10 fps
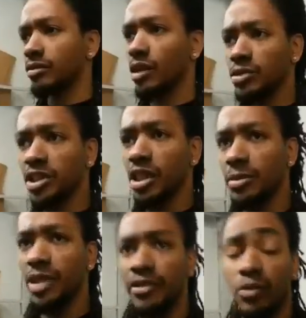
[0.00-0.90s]
It would stick up
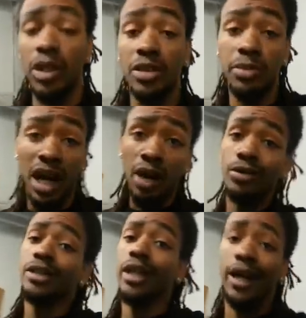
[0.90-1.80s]
in different ways, but I
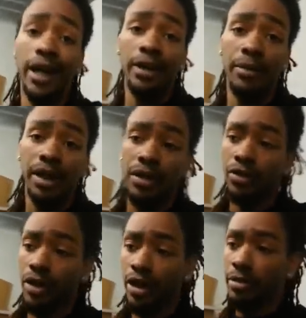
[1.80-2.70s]
would take a headband
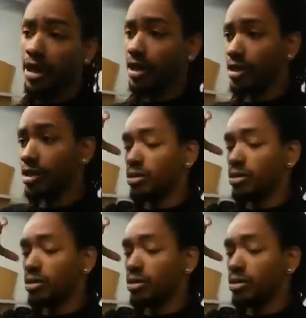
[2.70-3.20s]
or a hairband,